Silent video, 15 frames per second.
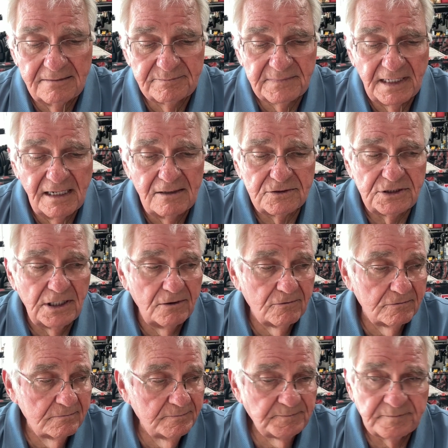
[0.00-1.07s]

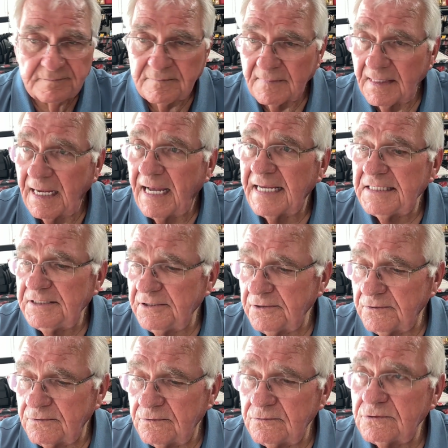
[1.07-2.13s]
Also, I
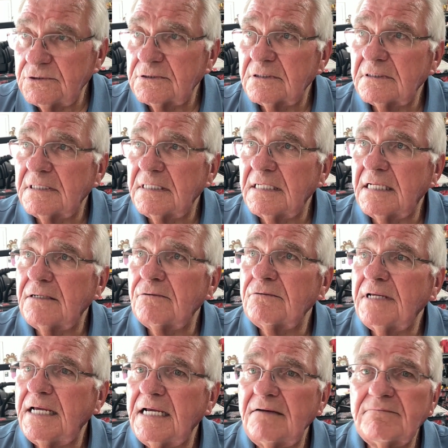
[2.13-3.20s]
use, and I
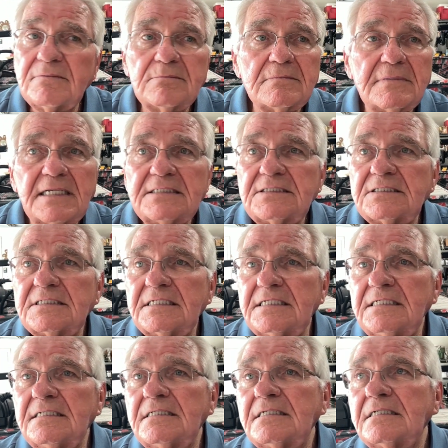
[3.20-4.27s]
don't have them, let's
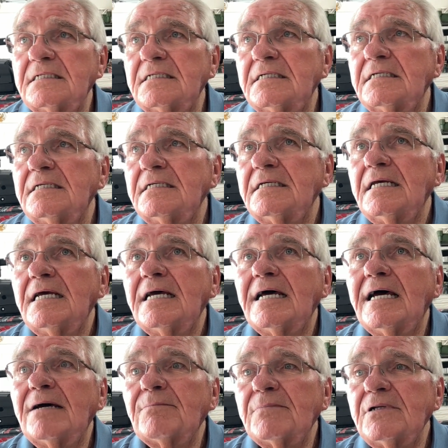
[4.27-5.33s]
see.
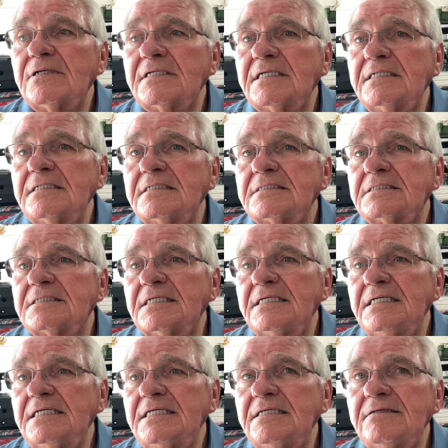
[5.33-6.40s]
I'm looking to
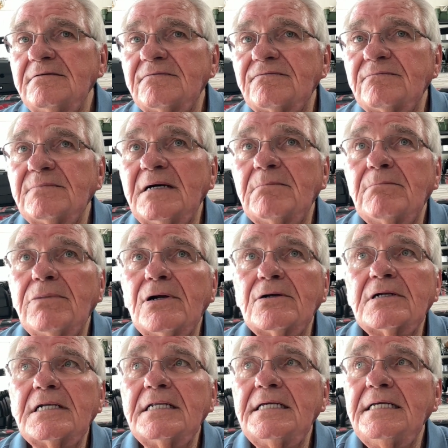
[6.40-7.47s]
see for my
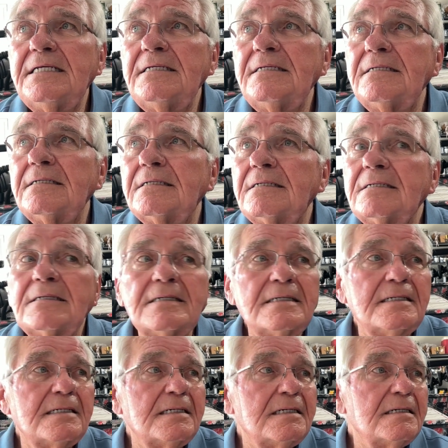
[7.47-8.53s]
Berkeley
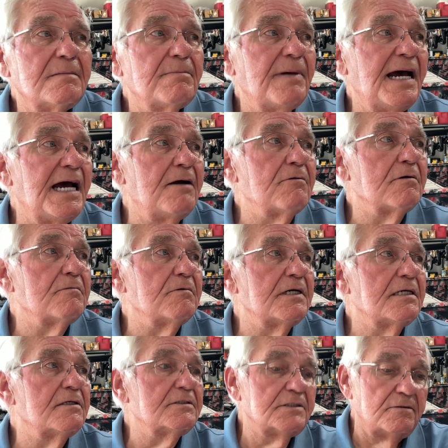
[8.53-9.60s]
Power
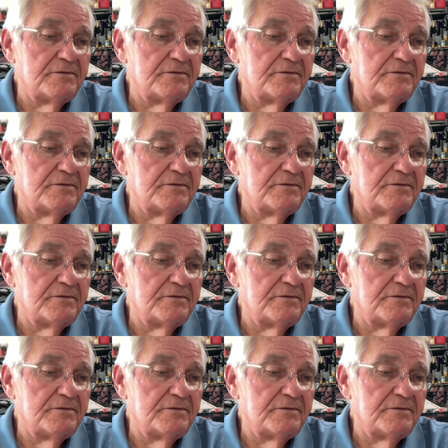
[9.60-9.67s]
Wigglers.